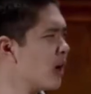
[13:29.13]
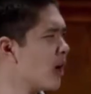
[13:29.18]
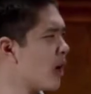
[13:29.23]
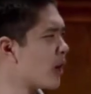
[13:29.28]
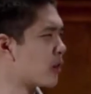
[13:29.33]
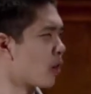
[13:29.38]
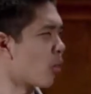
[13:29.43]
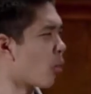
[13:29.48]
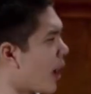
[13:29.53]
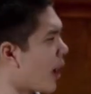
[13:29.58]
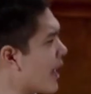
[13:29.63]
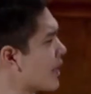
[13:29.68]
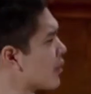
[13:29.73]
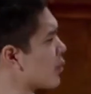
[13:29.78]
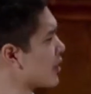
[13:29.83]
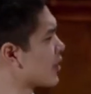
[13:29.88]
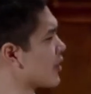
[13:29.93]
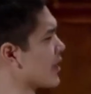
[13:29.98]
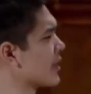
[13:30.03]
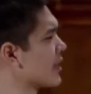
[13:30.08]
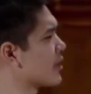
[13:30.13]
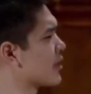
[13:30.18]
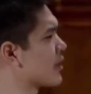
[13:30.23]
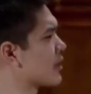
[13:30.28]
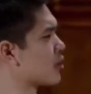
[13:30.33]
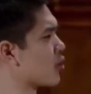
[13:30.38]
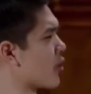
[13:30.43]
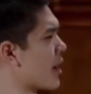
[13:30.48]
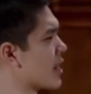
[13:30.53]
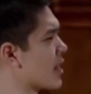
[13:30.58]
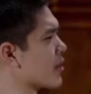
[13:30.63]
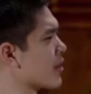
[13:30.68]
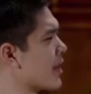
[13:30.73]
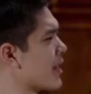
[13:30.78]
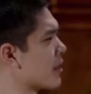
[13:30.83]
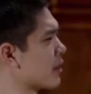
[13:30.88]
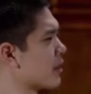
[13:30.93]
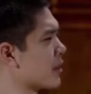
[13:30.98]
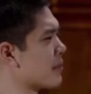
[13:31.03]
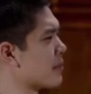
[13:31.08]
So why do we think that greater than
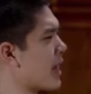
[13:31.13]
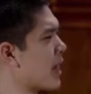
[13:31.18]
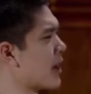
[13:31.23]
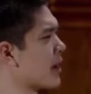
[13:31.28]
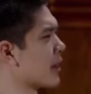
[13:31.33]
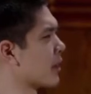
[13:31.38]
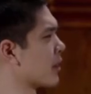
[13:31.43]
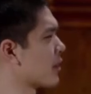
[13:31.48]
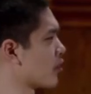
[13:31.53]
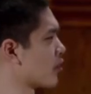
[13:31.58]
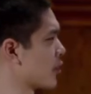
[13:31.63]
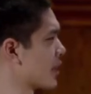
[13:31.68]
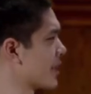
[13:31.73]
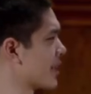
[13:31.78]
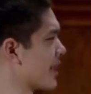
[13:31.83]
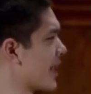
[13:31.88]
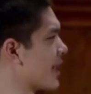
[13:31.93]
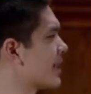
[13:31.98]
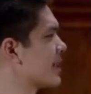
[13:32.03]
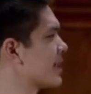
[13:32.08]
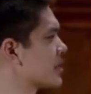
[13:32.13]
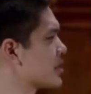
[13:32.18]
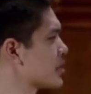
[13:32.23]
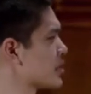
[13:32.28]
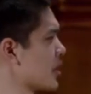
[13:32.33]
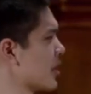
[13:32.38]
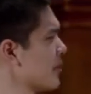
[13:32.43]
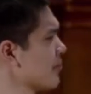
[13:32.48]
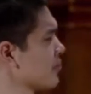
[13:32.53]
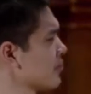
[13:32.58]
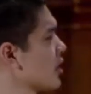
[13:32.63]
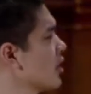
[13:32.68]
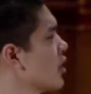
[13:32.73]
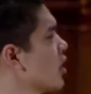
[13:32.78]
is comparing a string and an integer?